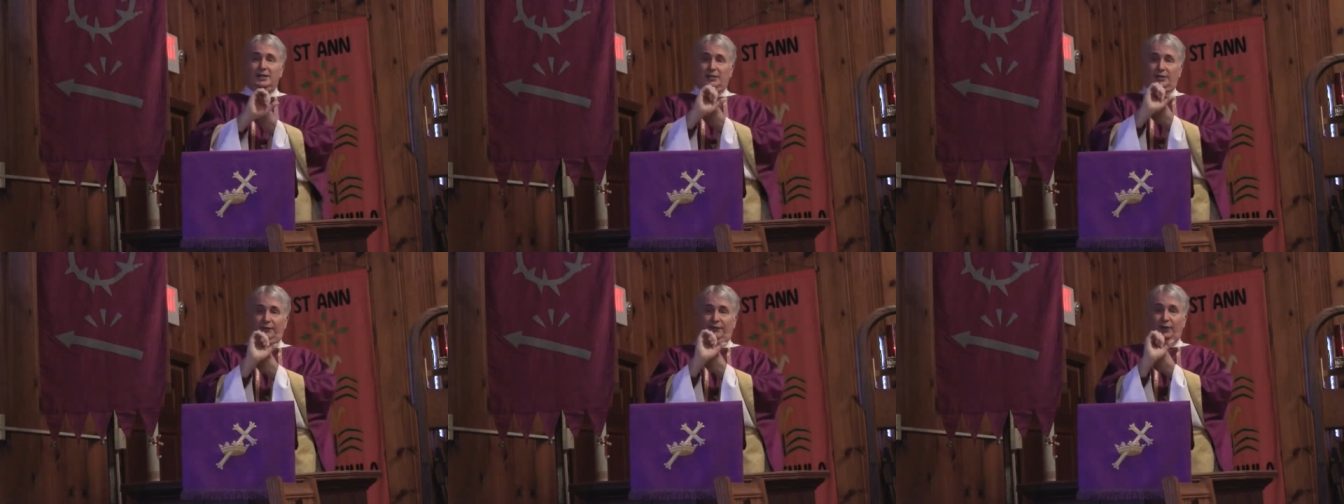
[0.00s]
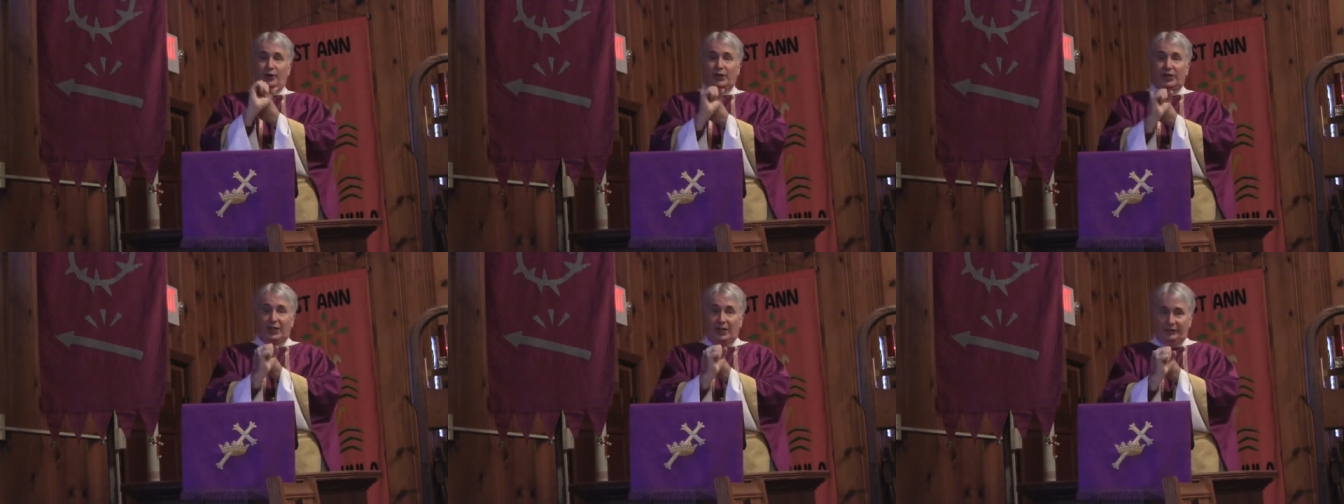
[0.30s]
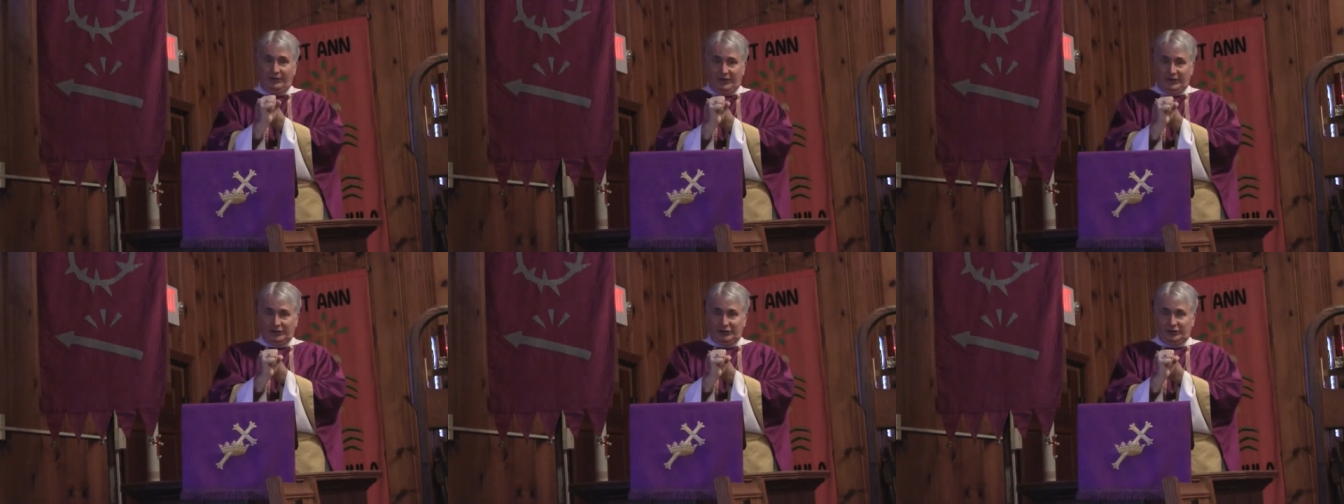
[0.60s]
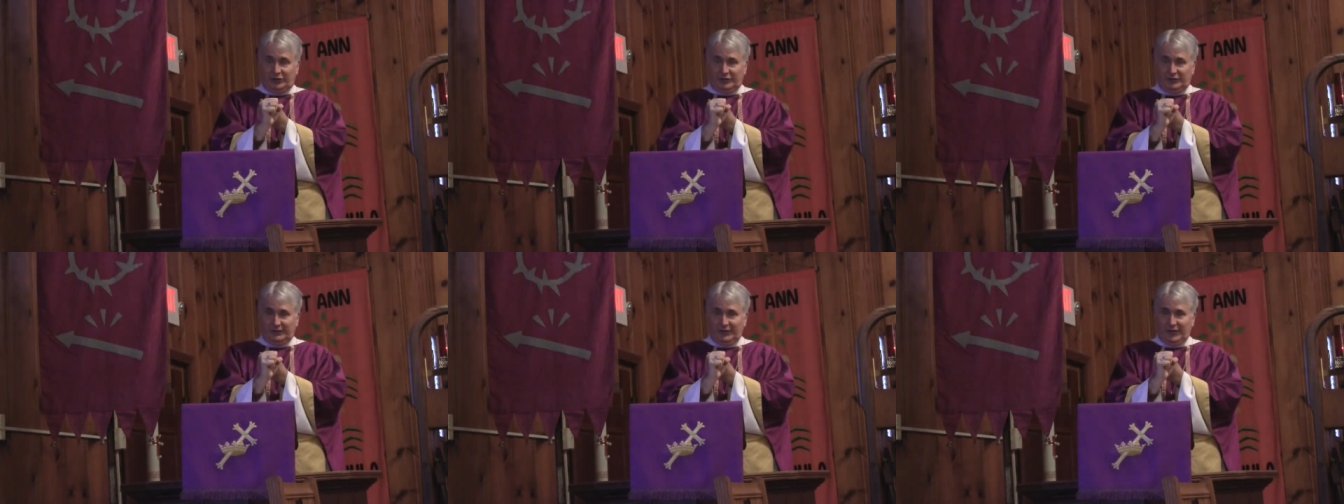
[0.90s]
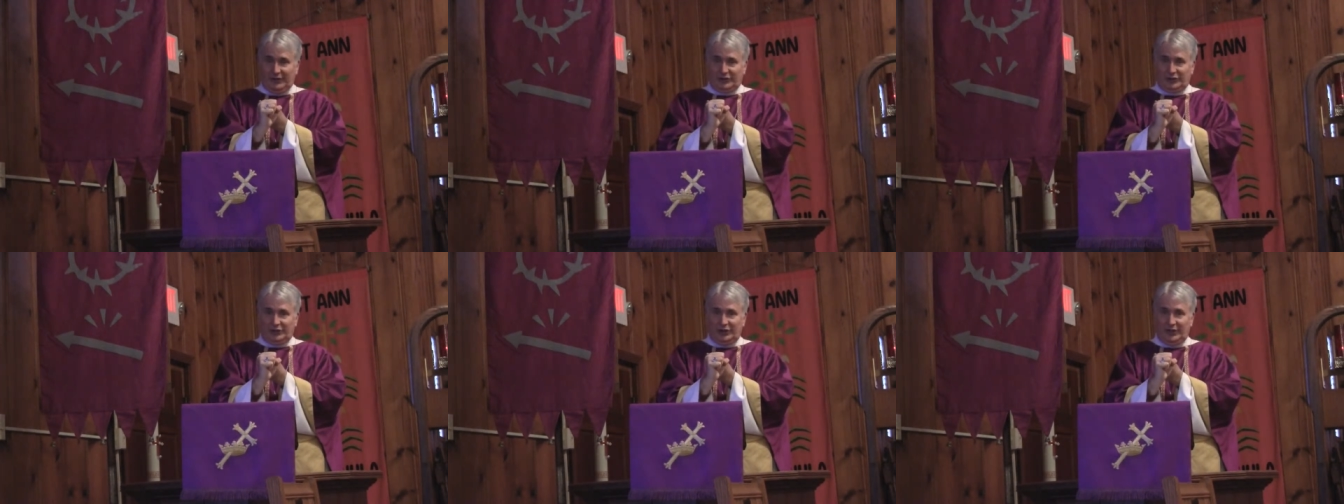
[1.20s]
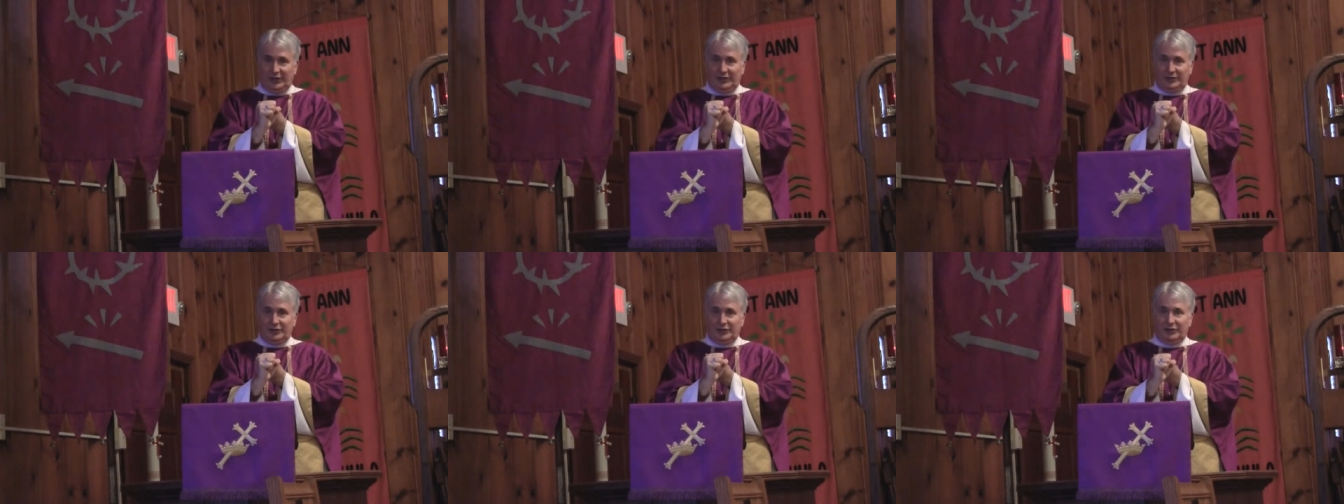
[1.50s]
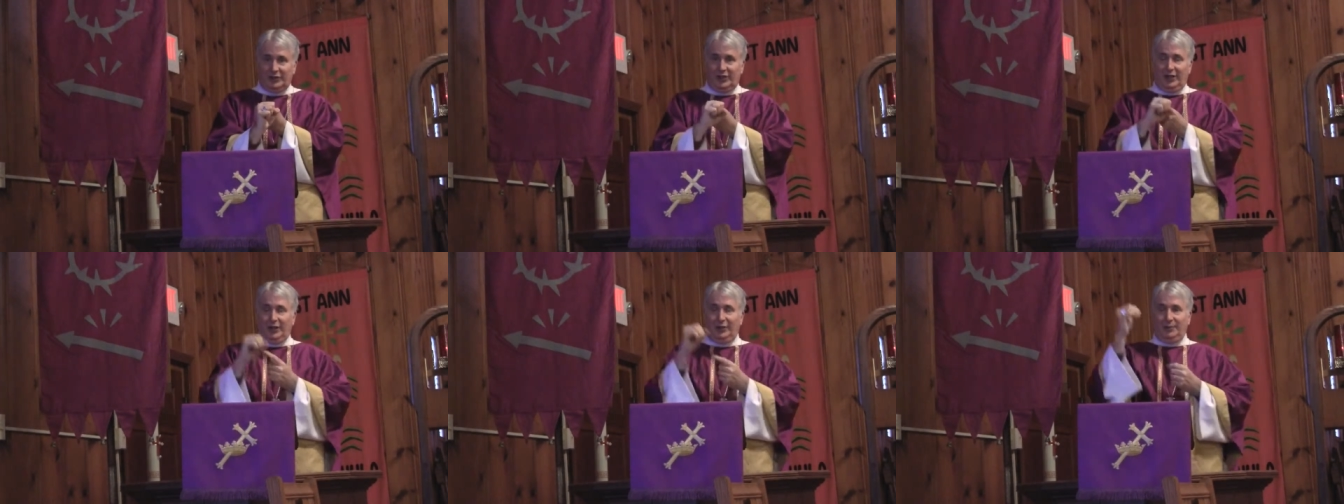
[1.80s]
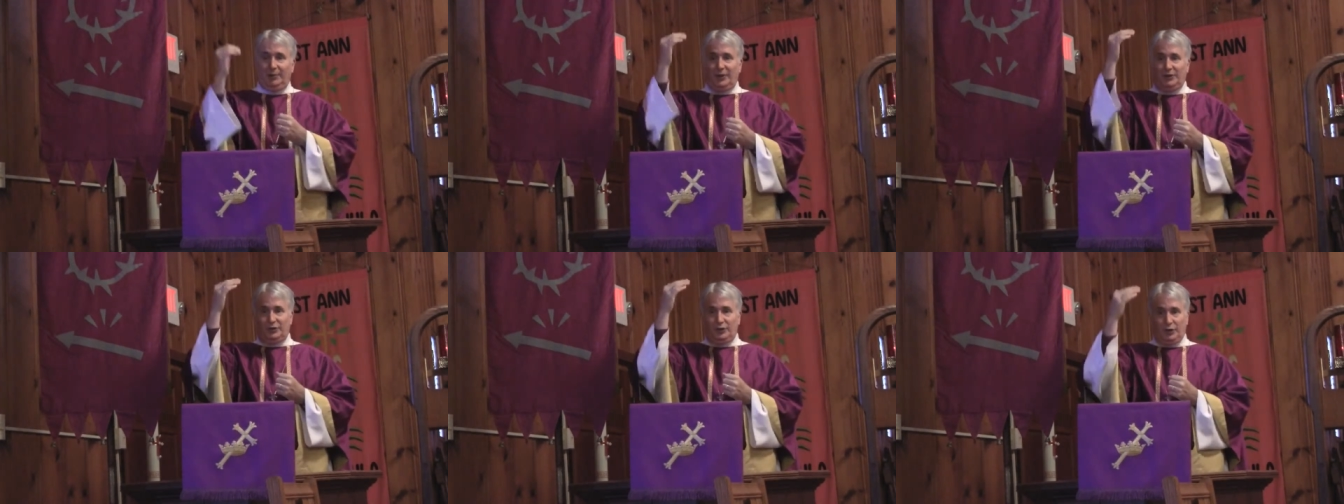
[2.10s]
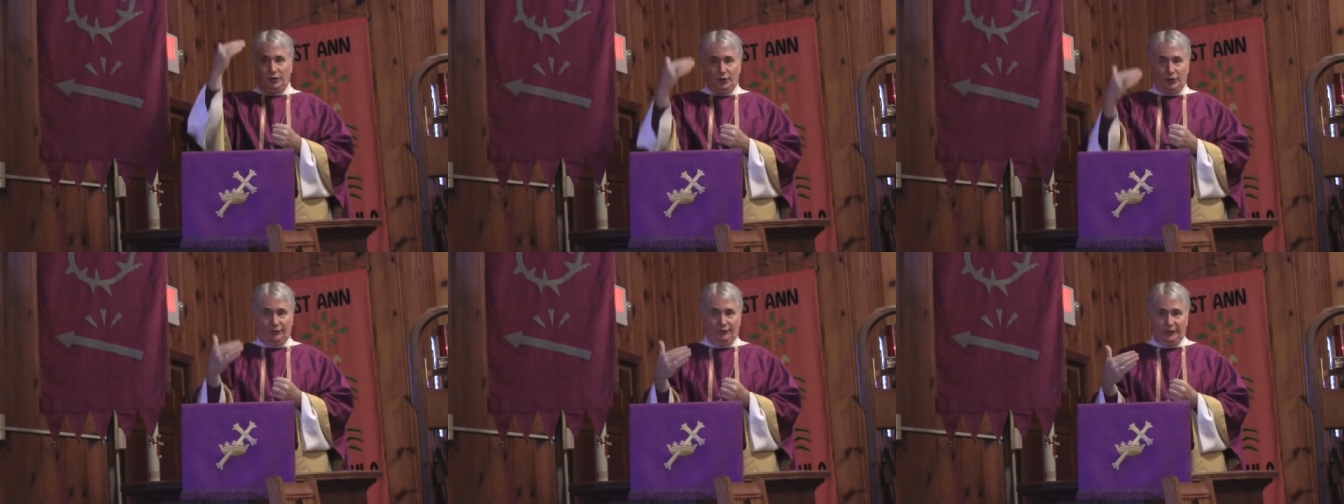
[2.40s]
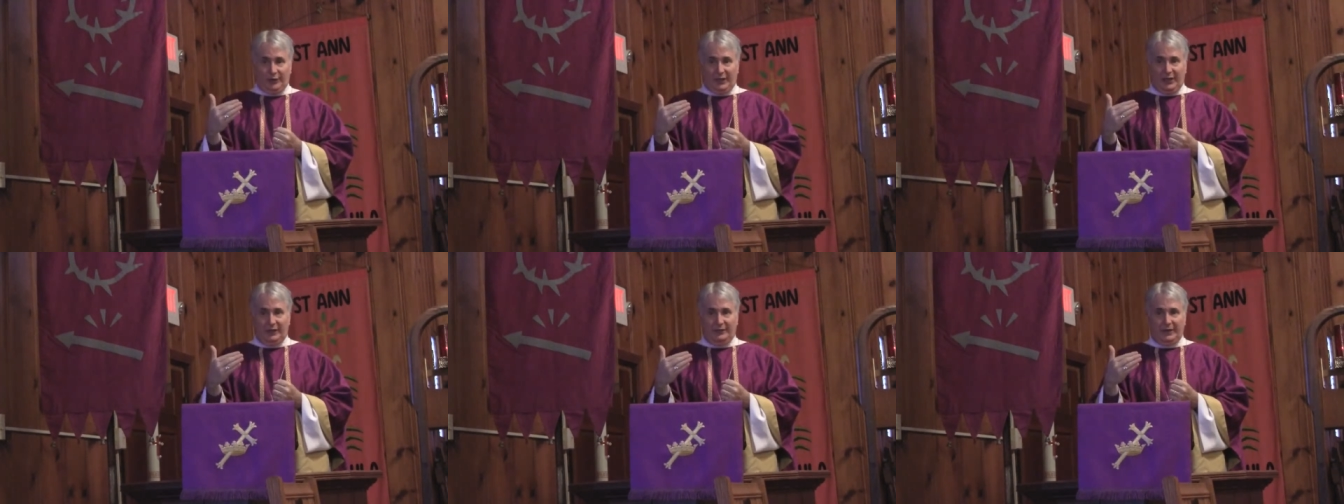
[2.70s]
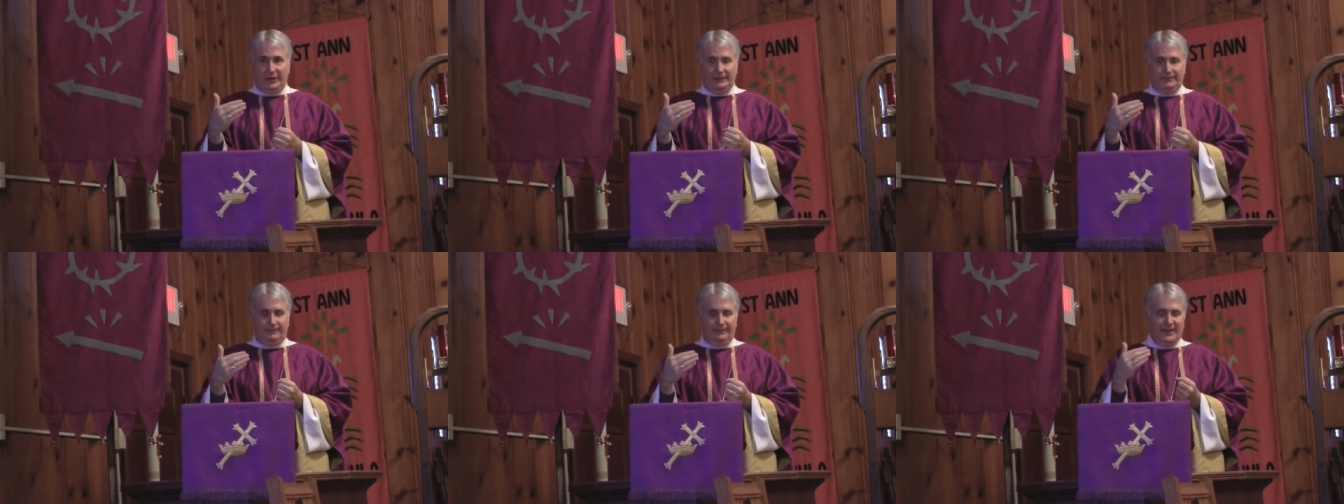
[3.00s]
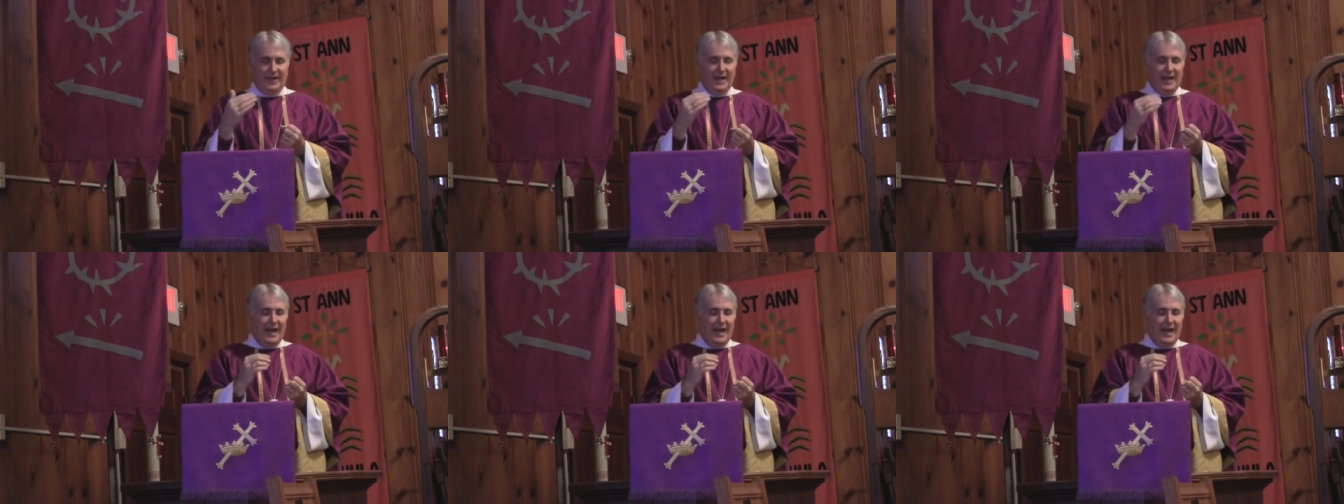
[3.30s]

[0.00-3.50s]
to forgive us our sins. In other words, you're forgiven.